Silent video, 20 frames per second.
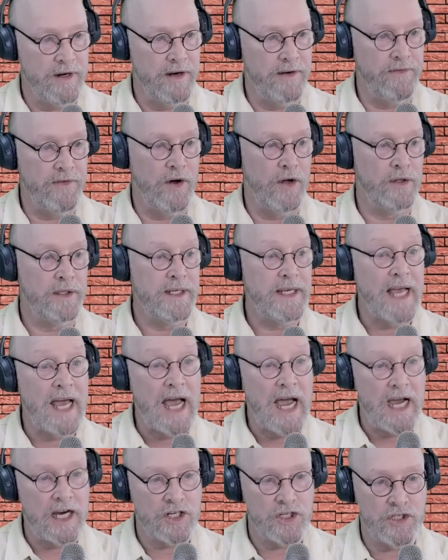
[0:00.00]
of all the
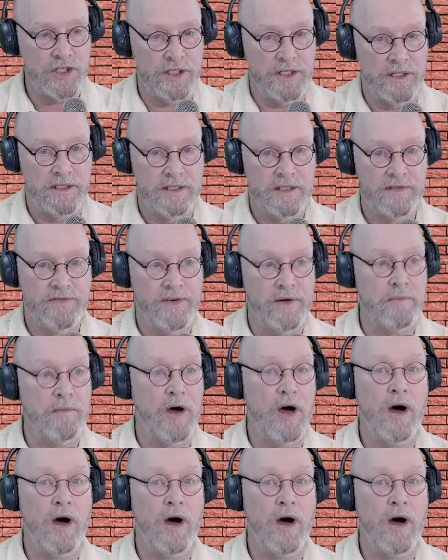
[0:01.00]
actions from